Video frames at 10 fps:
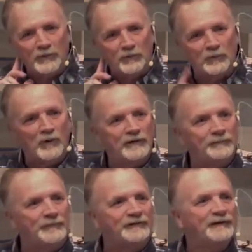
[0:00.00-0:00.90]
but we want to
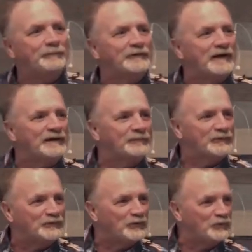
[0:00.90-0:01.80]
manipulate him
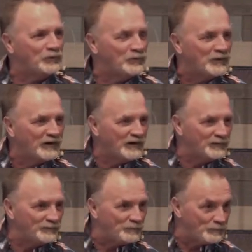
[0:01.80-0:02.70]
to do
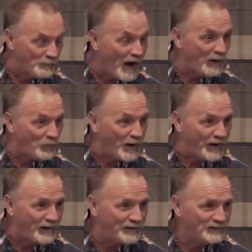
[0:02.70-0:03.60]
it my way,
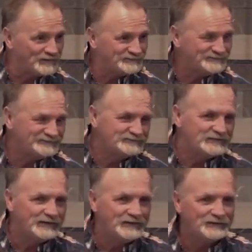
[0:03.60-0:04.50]

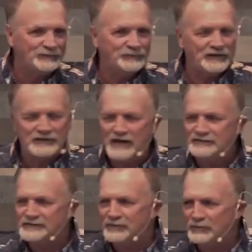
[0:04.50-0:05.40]
it seems like
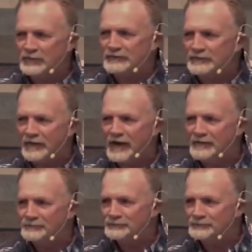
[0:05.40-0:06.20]
God's never into that.